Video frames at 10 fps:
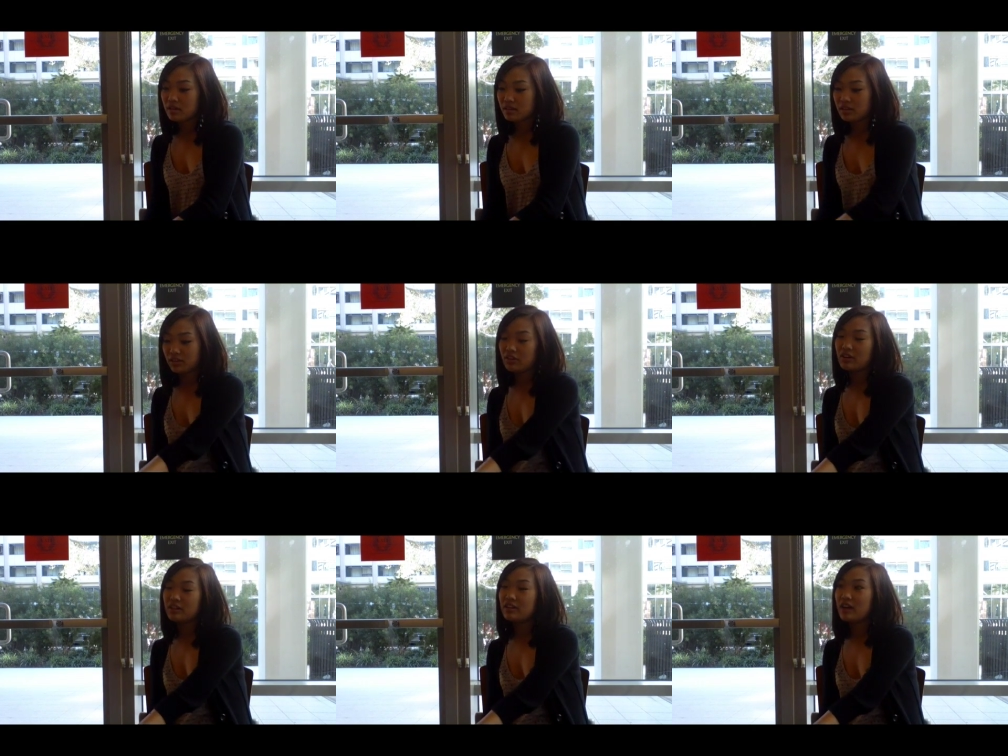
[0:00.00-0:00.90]

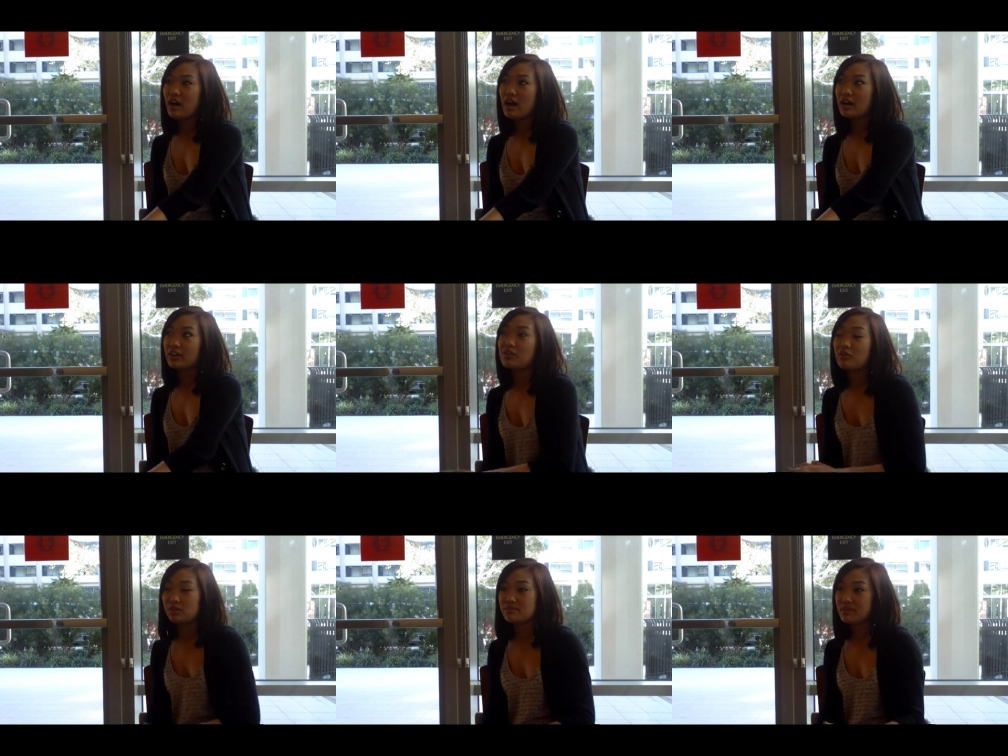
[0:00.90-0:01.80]
kindergarten I could
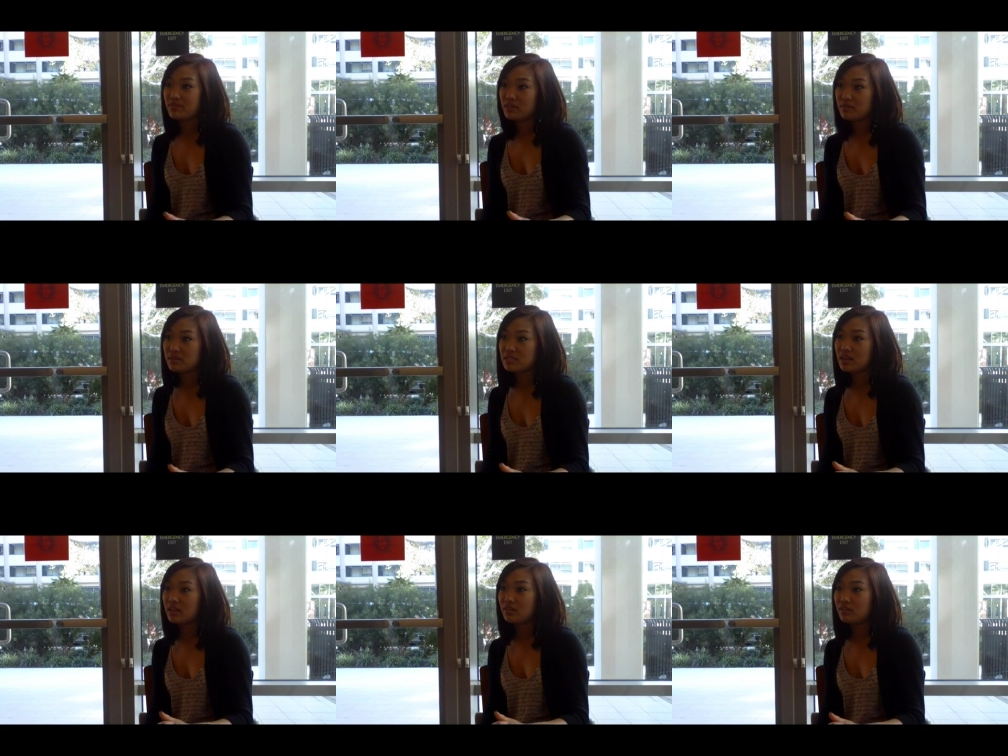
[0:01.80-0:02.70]
only speak Vietnamese, and
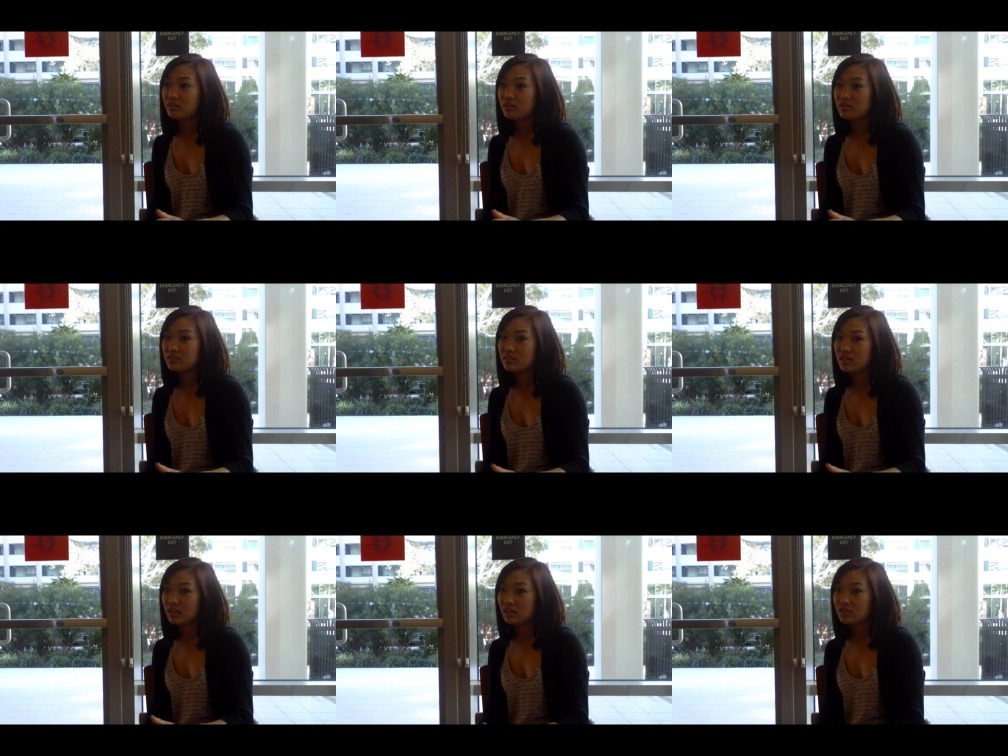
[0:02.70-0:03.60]
I learned
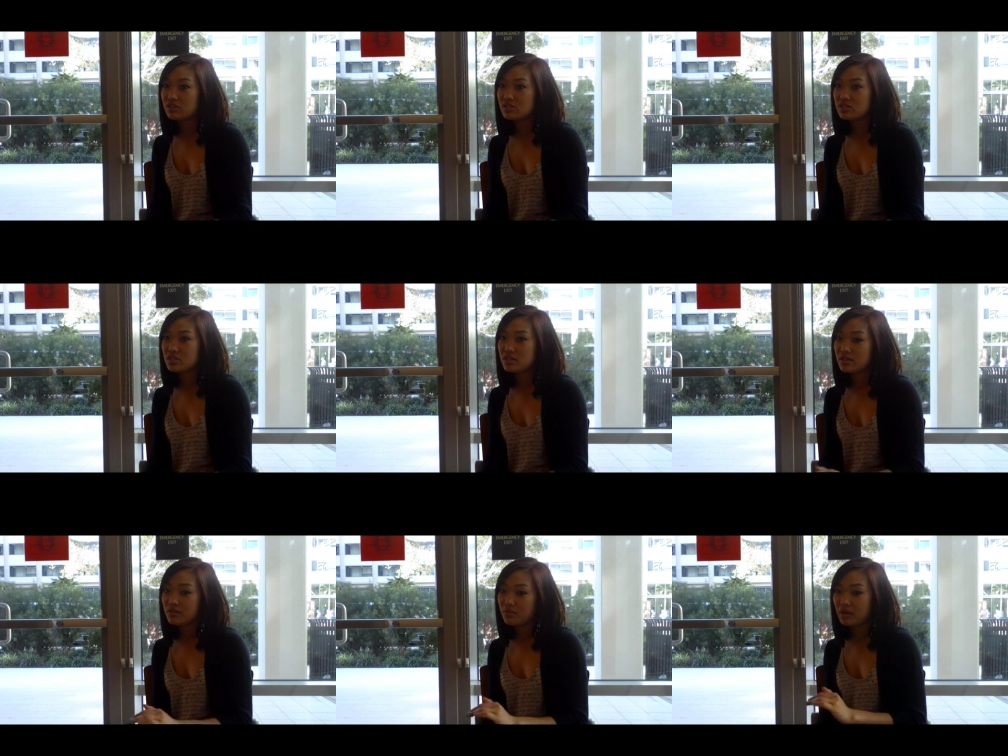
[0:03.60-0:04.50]
English
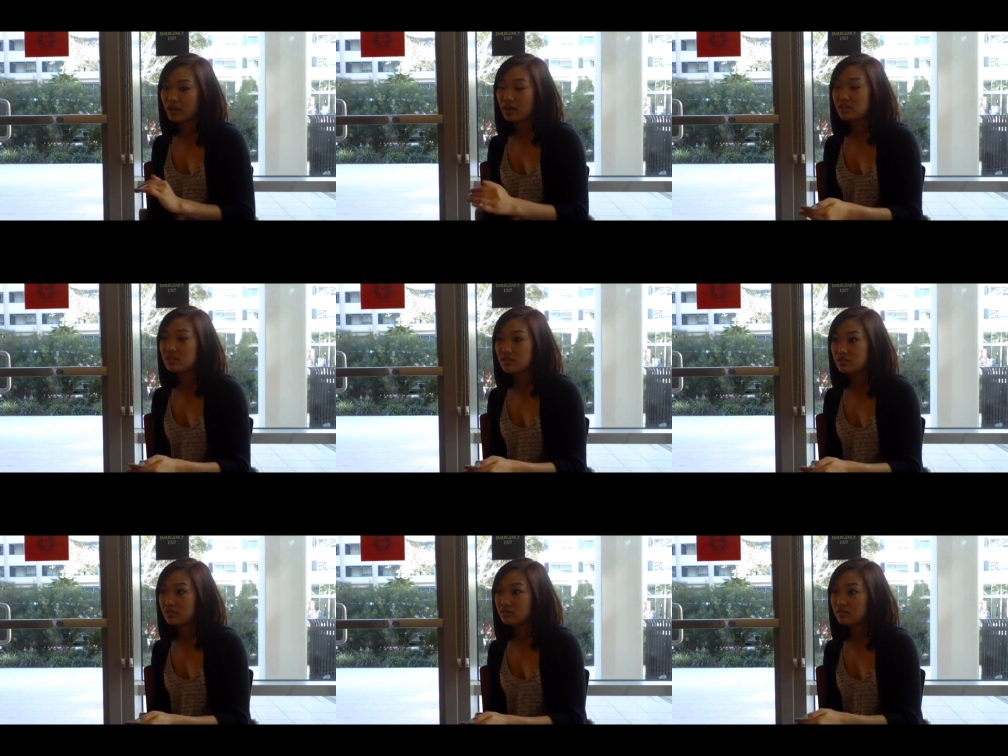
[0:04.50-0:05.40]
when I got
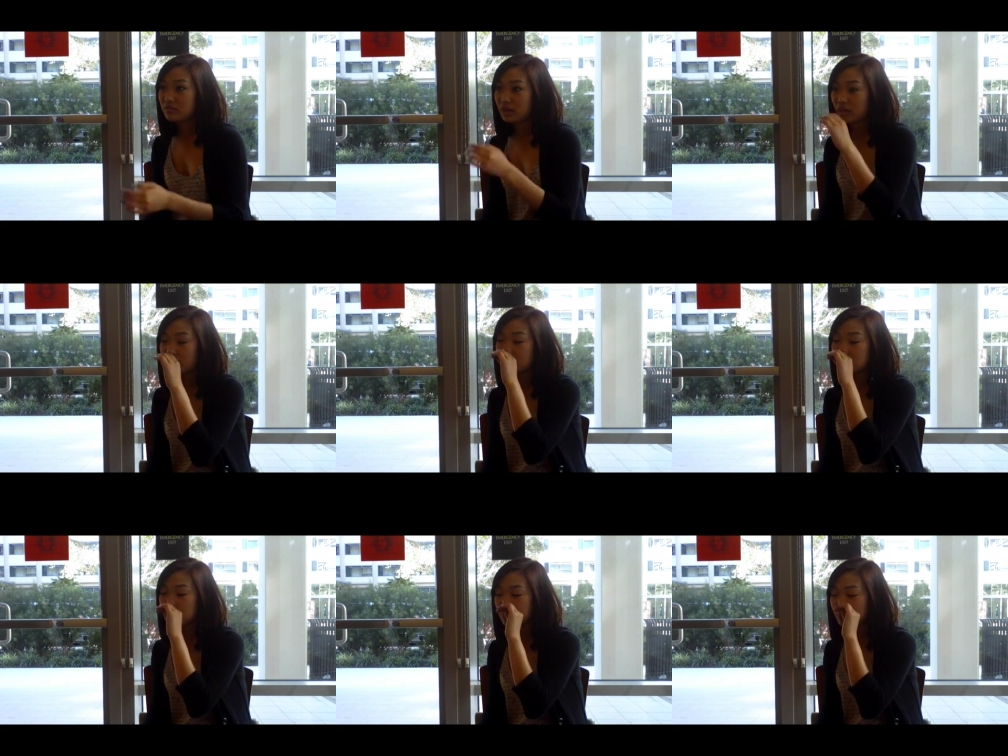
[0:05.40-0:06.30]

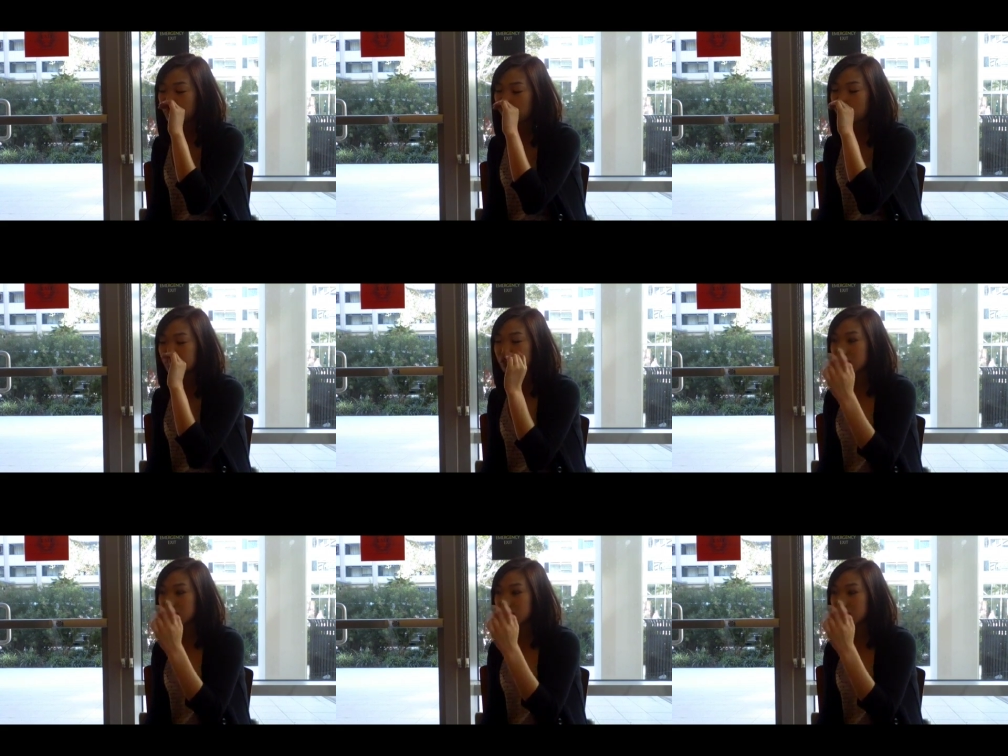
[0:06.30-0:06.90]
into a Christian